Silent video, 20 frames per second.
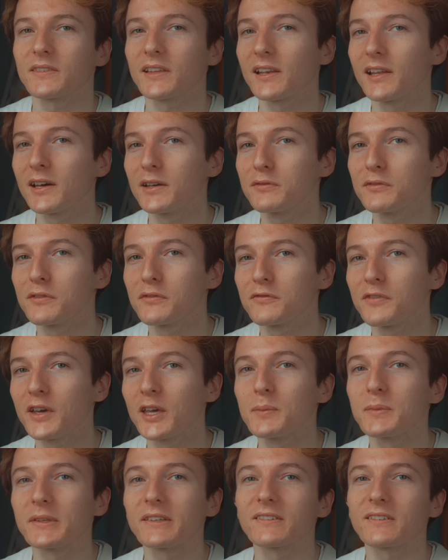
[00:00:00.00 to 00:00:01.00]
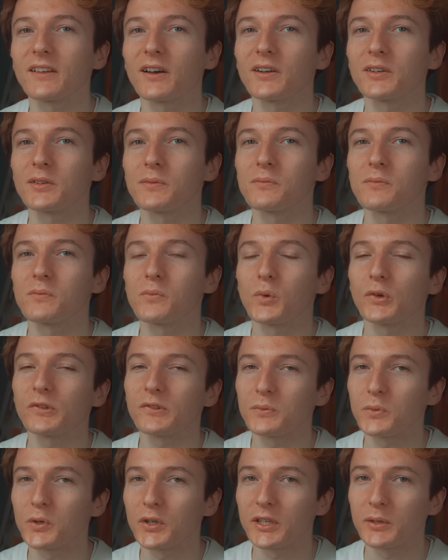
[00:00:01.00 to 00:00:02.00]
The life of fame and stardom
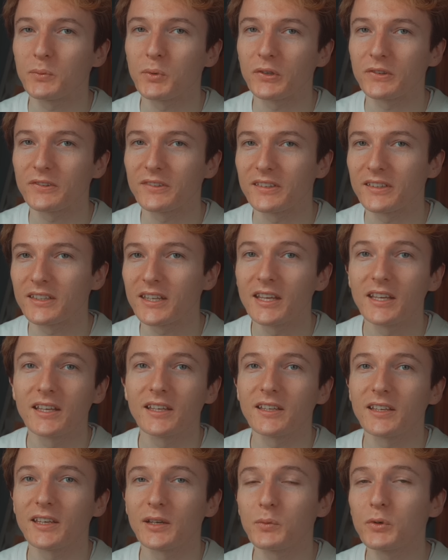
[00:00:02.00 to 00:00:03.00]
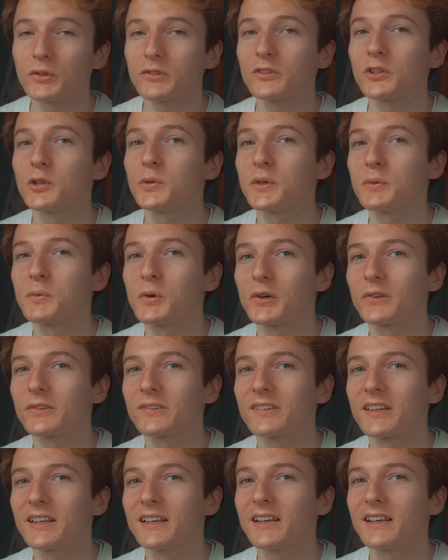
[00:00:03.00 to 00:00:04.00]
wasn't what he wanted. It wasn't who he
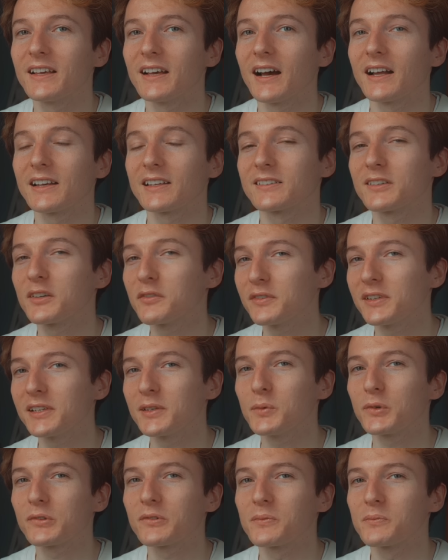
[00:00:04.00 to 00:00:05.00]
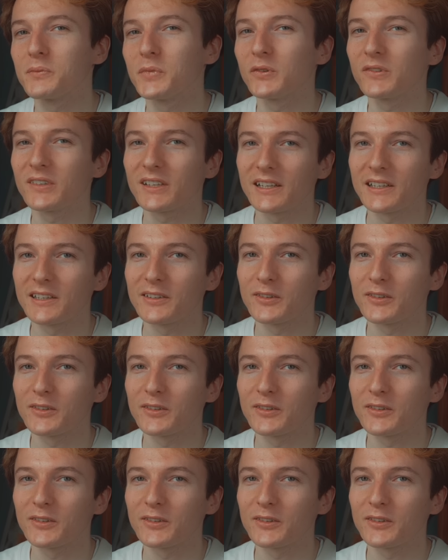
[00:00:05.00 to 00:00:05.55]
was, and it definitely wasn't musically